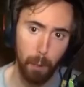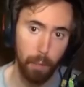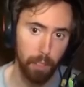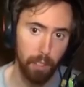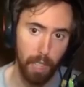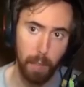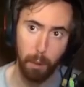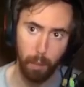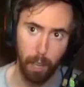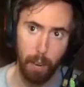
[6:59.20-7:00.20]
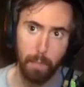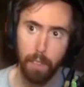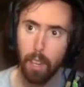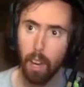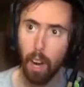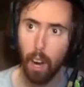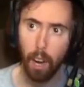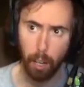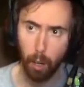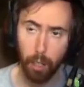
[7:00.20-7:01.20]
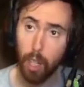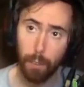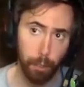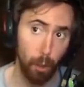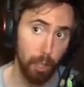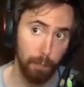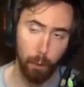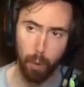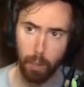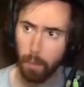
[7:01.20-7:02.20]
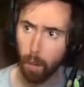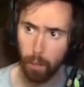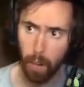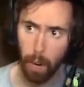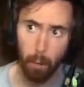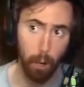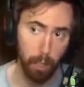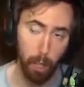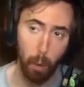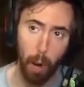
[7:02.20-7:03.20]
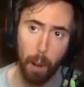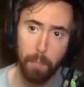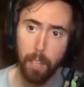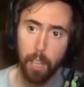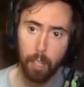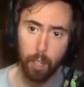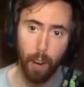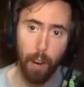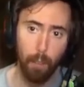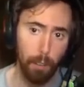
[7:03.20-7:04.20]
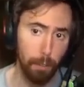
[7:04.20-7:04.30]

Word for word: with the team, okay? Oh, you're level 34. Okay, well, you know what? Survival of